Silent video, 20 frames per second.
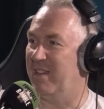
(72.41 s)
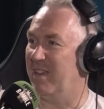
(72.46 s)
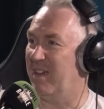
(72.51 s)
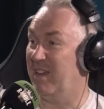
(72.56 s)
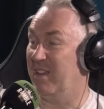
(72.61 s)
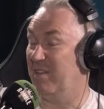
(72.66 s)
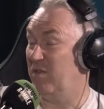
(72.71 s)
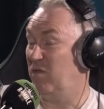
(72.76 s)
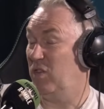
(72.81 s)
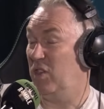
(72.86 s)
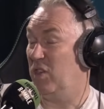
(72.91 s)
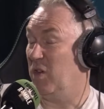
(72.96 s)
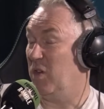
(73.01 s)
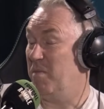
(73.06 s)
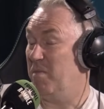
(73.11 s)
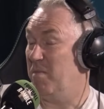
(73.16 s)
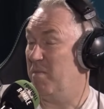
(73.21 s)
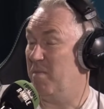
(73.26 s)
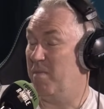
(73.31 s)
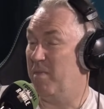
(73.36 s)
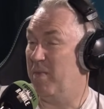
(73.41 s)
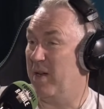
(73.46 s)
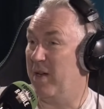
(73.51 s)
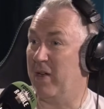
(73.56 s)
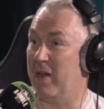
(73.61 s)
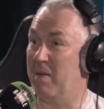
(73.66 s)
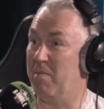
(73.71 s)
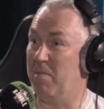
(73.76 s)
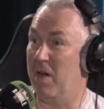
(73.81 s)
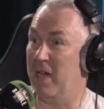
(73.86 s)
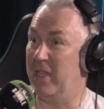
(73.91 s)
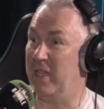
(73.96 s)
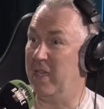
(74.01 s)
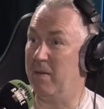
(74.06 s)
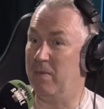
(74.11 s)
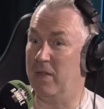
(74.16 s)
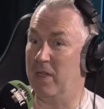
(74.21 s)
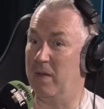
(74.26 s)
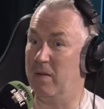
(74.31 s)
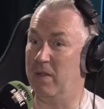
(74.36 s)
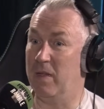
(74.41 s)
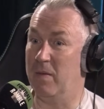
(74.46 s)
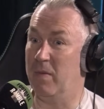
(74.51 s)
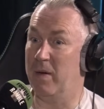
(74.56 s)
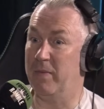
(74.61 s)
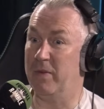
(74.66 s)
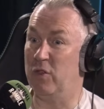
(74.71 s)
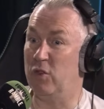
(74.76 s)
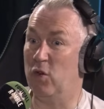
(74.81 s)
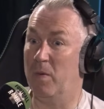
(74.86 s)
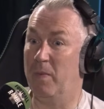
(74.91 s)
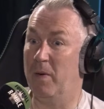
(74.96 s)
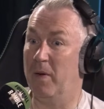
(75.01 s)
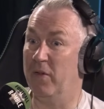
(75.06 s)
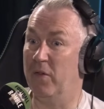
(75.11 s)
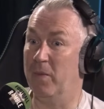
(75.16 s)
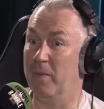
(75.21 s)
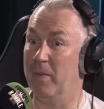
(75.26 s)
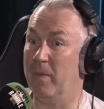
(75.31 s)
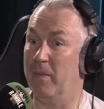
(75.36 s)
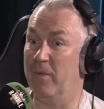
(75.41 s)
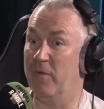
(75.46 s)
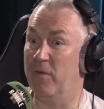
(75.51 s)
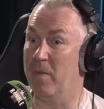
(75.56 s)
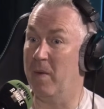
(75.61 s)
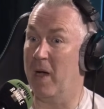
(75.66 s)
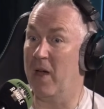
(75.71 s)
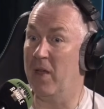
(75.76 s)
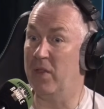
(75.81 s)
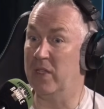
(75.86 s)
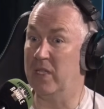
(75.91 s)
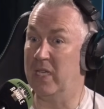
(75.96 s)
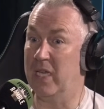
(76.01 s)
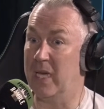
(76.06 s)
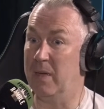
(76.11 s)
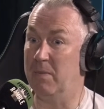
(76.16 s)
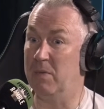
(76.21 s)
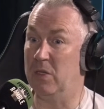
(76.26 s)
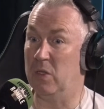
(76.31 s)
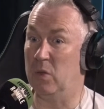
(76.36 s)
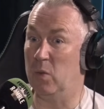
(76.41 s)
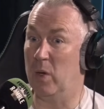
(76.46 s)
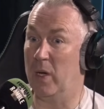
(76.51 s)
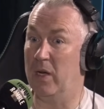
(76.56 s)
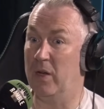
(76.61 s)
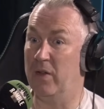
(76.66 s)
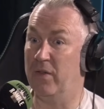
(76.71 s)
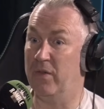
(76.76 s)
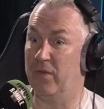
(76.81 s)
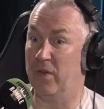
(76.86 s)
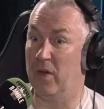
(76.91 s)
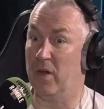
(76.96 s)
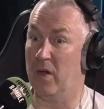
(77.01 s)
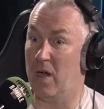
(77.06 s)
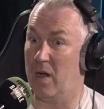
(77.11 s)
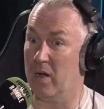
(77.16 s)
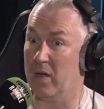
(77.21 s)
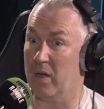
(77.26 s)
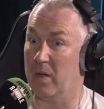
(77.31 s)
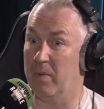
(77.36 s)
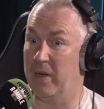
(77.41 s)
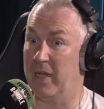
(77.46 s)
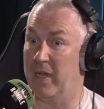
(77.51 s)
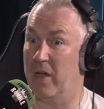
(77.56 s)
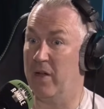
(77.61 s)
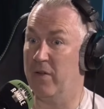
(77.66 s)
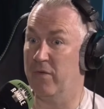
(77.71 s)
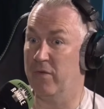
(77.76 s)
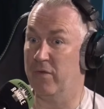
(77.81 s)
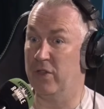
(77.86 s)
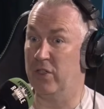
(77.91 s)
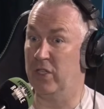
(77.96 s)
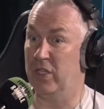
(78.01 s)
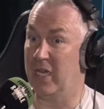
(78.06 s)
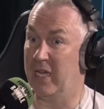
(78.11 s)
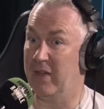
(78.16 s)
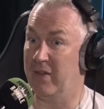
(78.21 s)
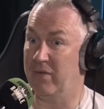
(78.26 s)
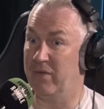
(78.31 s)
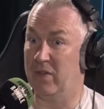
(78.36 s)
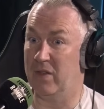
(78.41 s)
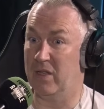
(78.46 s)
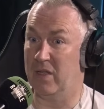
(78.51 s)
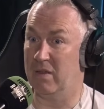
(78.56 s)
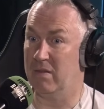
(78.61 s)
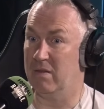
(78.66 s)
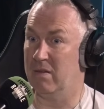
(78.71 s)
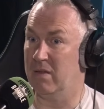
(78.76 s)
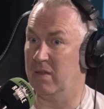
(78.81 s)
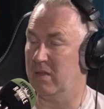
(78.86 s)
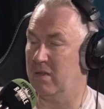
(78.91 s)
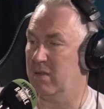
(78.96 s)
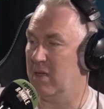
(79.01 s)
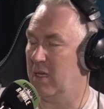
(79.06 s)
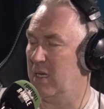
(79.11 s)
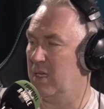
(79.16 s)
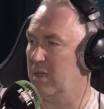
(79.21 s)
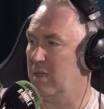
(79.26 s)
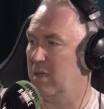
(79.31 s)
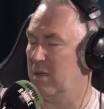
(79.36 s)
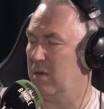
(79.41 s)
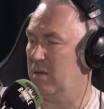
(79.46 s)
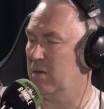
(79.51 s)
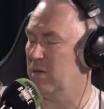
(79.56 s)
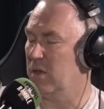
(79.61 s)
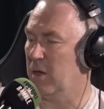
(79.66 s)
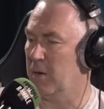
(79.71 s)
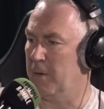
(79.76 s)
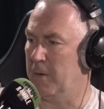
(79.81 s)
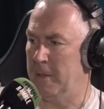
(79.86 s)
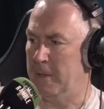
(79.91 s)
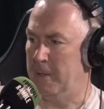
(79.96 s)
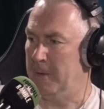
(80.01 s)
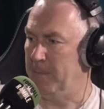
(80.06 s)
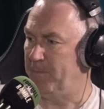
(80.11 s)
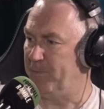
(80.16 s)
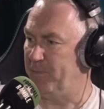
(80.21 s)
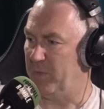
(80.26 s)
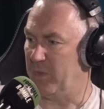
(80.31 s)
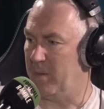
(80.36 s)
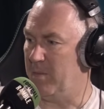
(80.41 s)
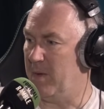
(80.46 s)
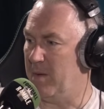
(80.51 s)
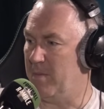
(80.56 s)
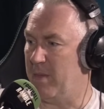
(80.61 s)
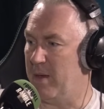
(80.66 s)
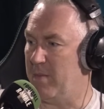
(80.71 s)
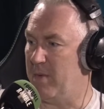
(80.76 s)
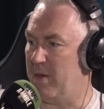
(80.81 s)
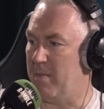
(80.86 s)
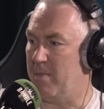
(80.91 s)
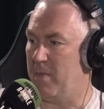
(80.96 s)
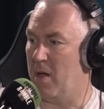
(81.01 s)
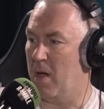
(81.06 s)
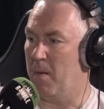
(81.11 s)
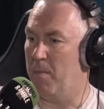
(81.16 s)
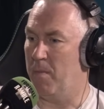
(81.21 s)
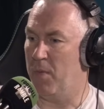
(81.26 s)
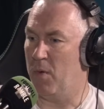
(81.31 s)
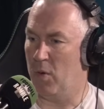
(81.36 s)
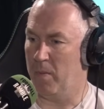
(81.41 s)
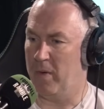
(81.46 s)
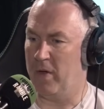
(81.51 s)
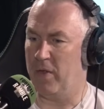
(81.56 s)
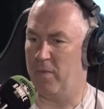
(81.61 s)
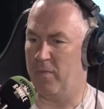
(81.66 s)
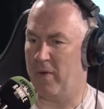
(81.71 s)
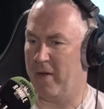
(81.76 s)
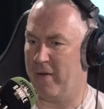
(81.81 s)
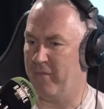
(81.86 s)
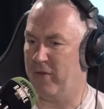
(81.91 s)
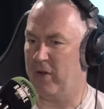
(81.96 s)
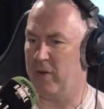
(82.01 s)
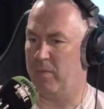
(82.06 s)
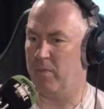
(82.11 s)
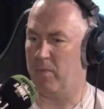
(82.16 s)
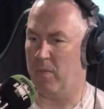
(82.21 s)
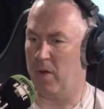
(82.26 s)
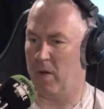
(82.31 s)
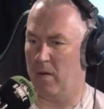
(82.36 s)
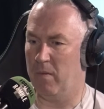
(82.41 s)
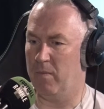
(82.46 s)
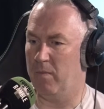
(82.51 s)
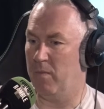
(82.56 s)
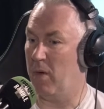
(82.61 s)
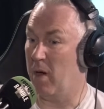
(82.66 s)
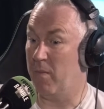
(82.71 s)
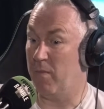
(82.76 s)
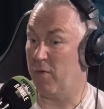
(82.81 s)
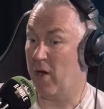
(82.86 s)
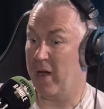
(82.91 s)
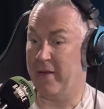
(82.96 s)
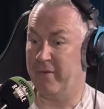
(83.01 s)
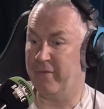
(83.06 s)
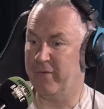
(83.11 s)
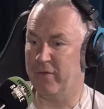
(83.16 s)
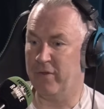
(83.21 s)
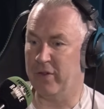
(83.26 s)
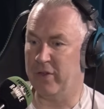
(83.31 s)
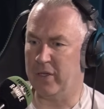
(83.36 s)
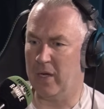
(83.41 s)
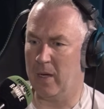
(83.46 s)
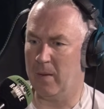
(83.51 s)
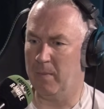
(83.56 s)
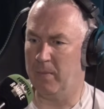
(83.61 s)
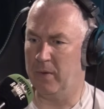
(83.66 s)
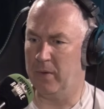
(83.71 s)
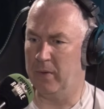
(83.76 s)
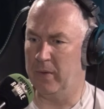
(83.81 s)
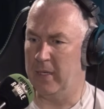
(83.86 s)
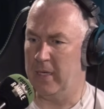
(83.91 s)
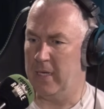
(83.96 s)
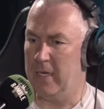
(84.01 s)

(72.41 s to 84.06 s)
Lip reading: and bearing in mind there might be drop-offs from other teams as well who've arguably overachieved this season. So maybe a Bournemouth, Brentford, a Brighton, for example.